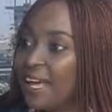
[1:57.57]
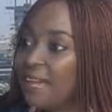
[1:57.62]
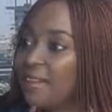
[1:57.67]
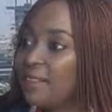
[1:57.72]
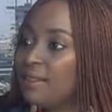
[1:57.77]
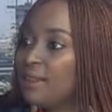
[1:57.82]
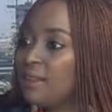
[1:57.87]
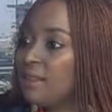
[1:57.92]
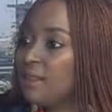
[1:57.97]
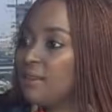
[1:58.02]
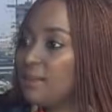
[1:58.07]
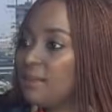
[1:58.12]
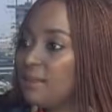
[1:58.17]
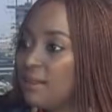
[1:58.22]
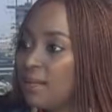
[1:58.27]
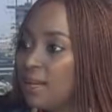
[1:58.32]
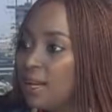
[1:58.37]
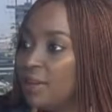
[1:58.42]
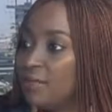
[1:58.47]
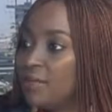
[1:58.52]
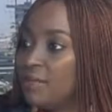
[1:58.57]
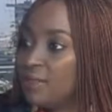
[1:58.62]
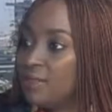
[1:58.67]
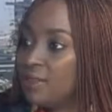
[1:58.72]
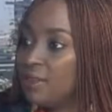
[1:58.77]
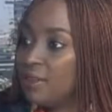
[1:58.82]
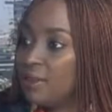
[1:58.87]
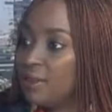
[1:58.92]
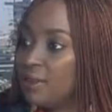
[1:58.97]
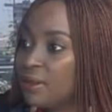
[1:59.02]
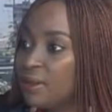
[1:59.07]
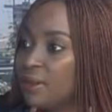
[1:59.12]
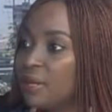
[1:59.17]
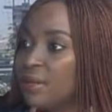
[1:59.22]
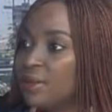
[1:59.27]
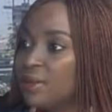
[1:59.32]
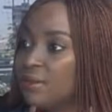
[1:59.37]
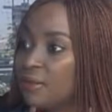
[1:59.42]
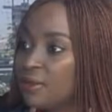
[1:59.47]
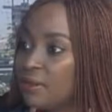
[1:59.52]
And these are things that have driven us.
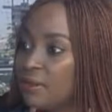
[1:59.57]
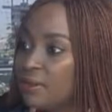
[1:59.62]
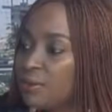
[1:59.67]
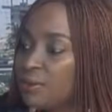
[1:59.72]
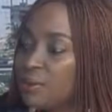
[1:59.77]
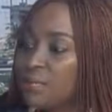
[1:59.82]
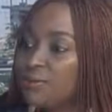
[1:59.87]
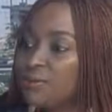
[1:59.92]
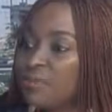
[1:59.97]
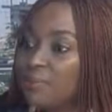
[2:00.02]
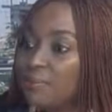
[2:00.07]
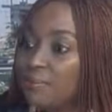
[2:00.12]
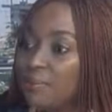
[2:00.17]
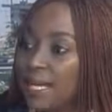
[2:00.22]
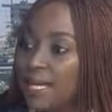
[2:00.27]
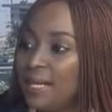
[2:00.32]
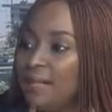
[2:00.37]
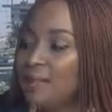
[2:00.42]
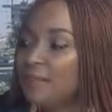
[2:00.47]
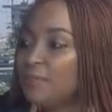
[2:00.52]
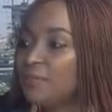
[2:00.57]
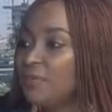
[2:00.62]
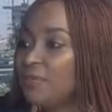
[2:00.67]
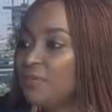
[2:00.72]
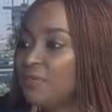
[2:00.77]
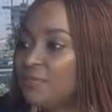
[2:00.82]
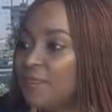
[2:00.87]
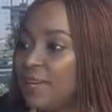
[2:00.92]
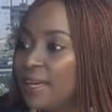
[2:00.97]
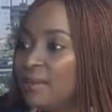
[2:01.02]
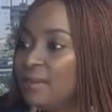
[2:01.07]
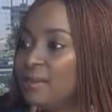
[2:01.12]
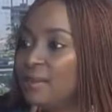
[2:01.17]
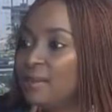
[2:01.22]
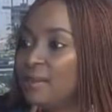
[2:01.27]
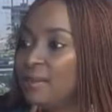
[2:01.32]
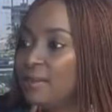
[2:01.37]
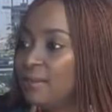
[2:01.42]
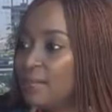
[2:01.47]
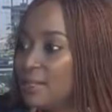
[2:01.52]
And, of course, we remain the preferred
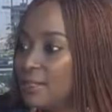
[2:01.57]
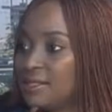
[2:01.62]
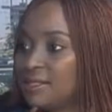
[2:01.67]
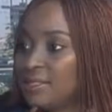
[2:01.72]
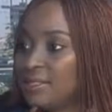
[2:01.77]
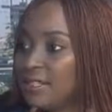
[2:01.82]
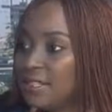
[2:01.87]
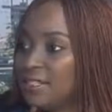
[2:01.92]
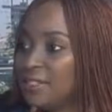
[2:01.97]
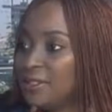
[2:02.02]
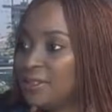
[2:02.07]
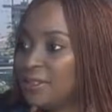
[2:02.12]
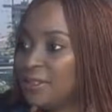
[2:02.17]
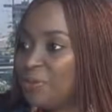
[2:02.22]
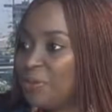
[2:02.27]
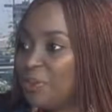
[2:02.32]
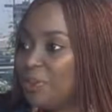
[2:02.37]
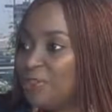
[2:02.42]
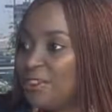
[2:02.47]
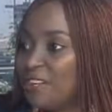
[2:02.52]
destination, the